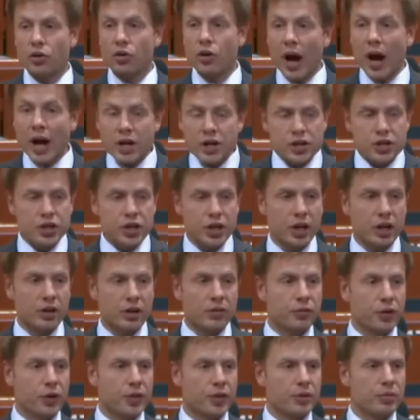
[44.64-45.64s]

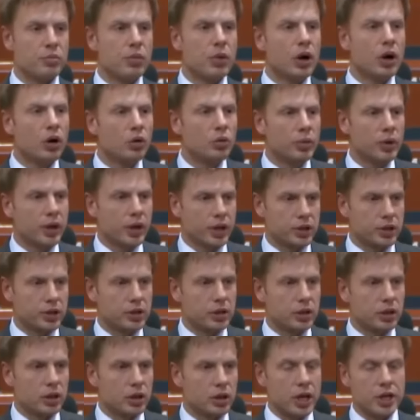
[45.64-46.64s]
Russia, for the
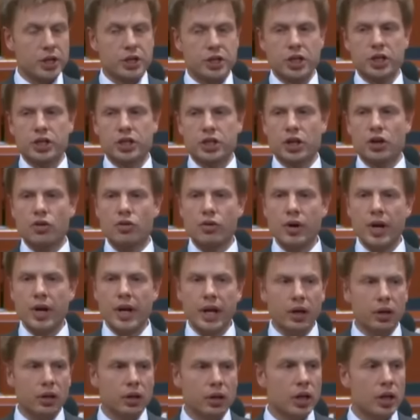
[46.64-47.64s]
moment, it is a
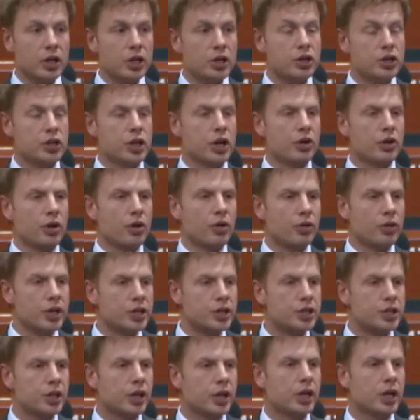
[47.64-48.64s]
real
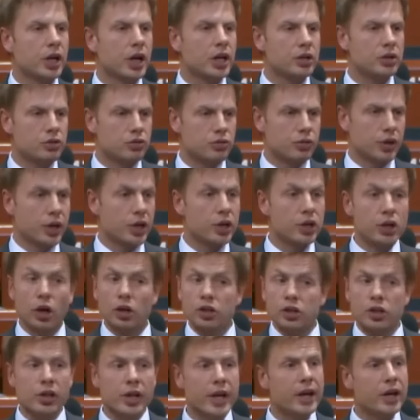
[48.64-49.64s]
terroristic country.
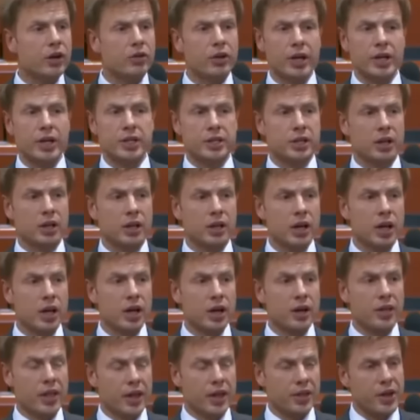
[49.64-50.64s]
Not only aggressor,
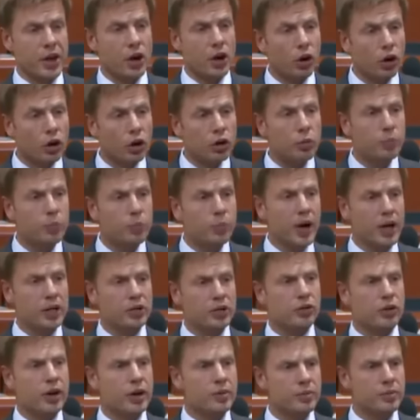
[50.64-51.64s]
that they
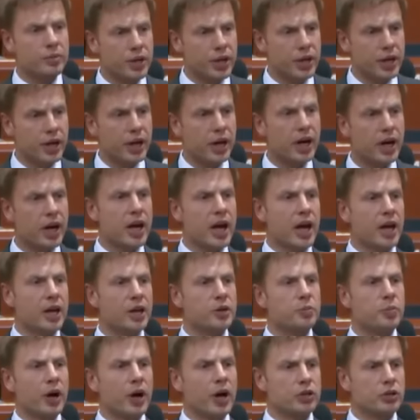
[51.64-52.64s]
occupied Crimea
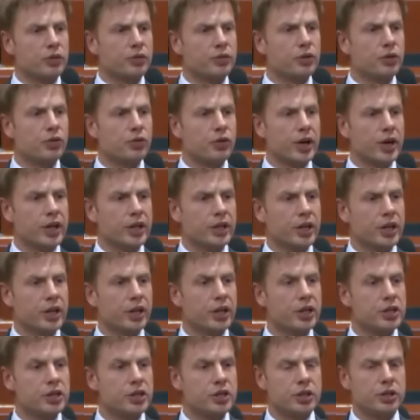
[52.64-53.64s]
and part of Ukraine
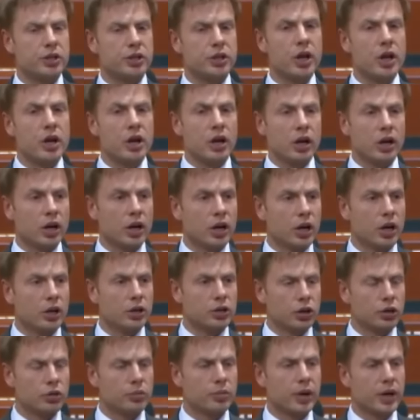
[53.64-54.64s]
and eastern
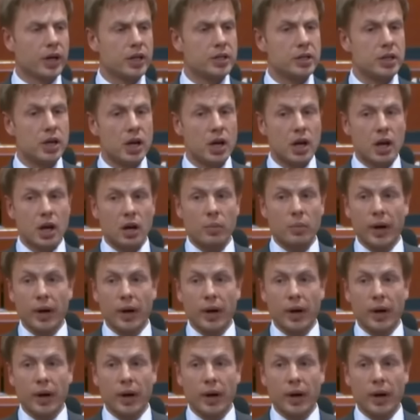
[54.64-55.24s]
Donbass,